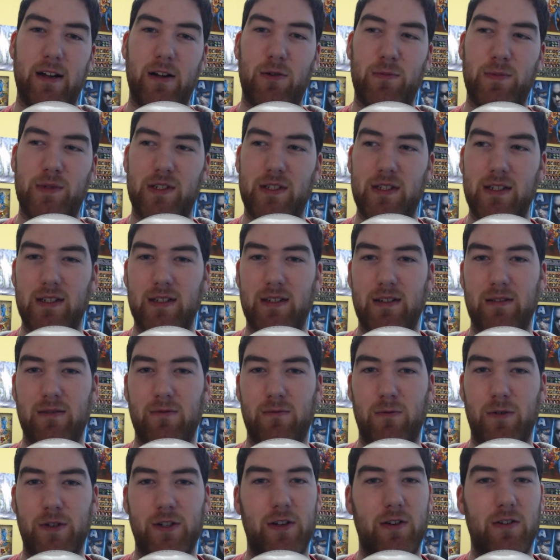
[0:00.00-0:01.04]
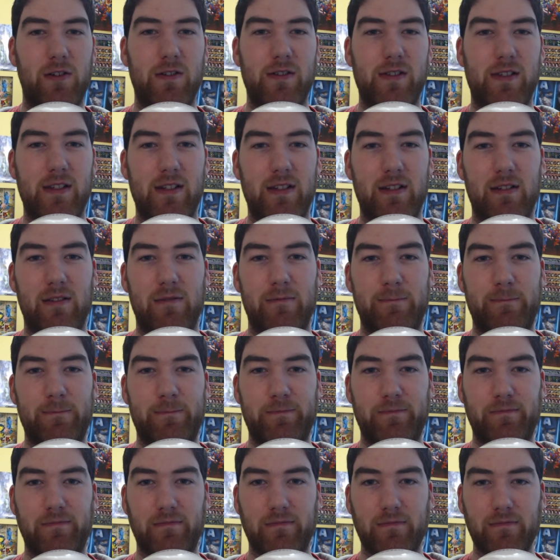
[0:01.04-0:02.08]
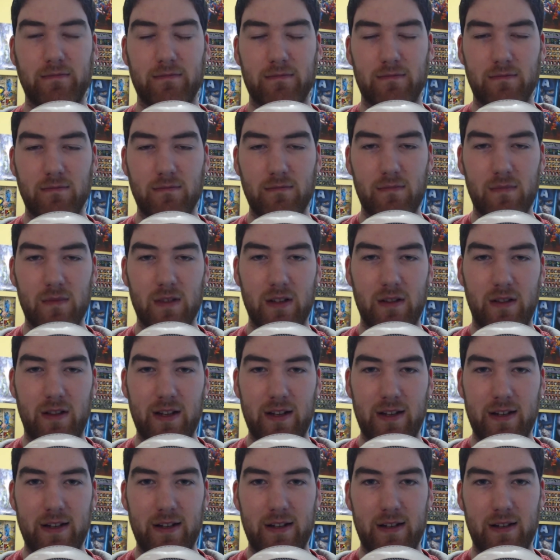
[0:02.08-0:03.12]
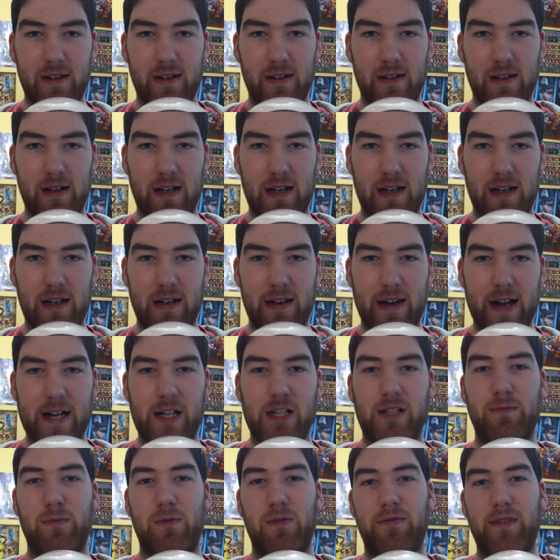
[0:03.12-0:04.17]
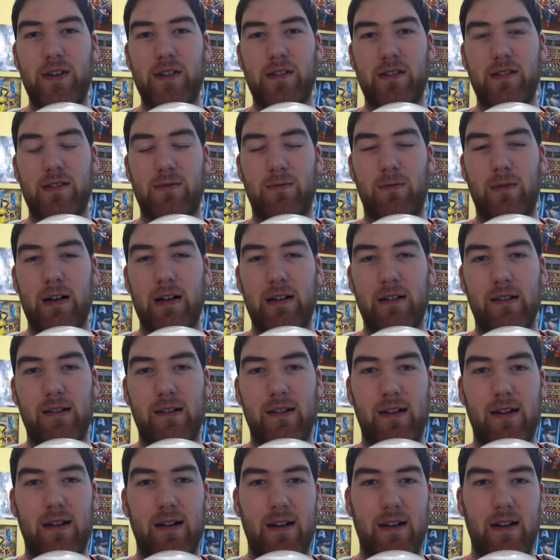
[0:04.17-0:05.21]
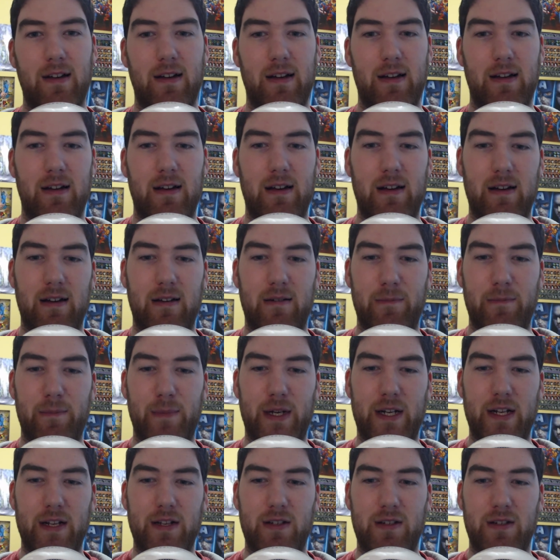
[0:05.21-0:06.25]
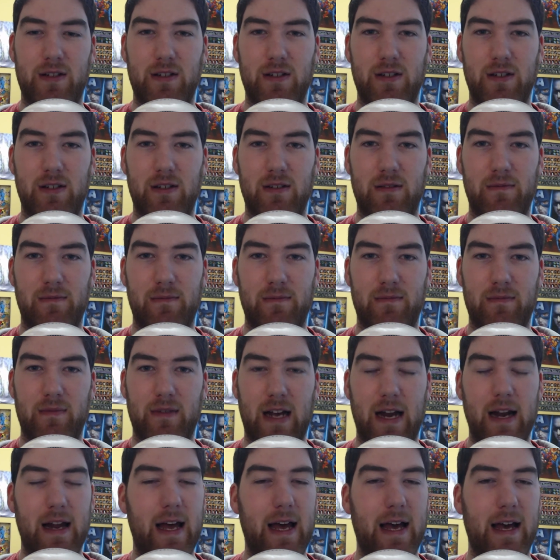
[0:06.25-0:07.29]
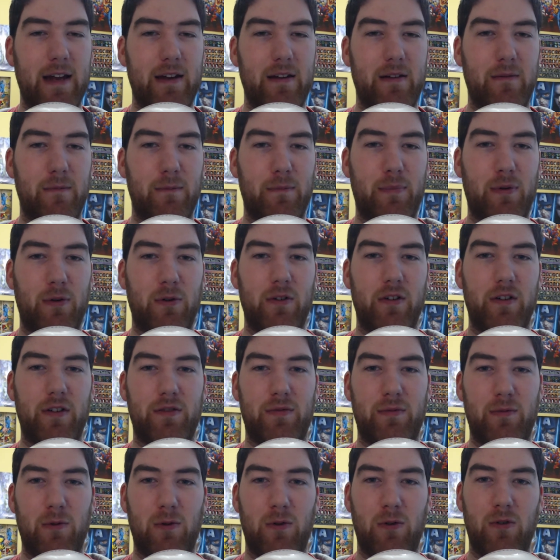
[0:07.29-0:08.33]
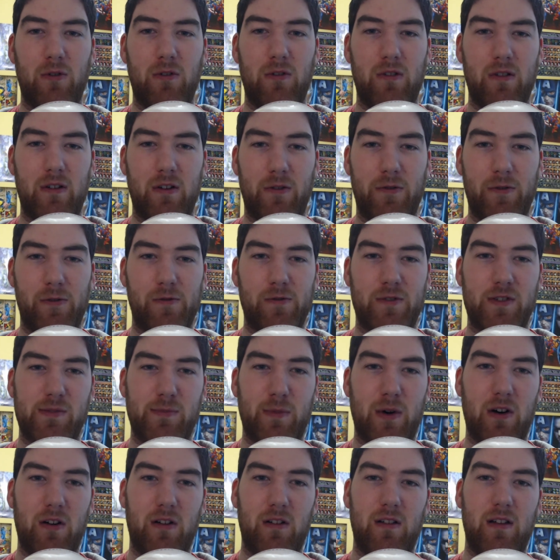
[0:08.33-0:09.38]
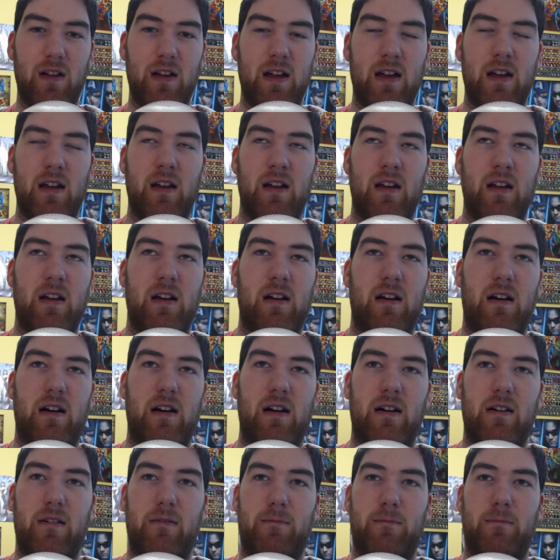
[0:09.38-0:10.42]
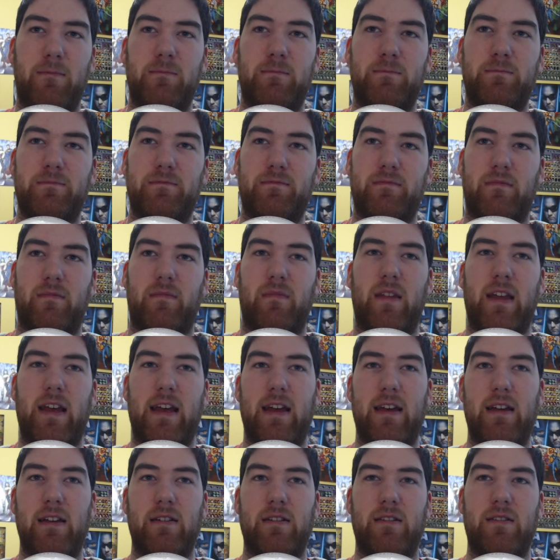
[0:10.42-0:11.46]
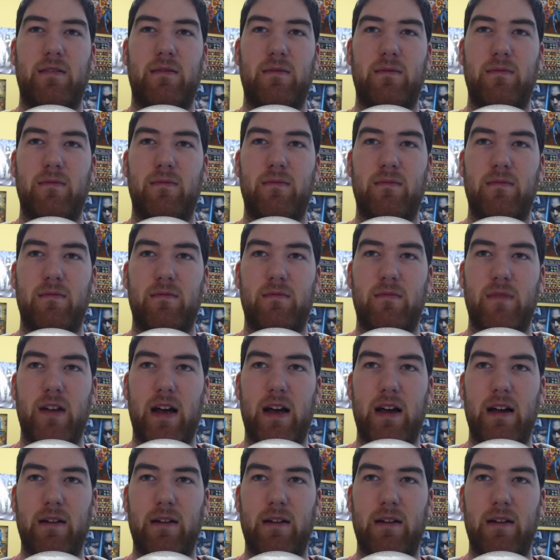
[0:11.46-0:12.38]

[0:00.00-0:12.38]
she returns in the next movies as well, because she kind of had an important role, although small. And yeah,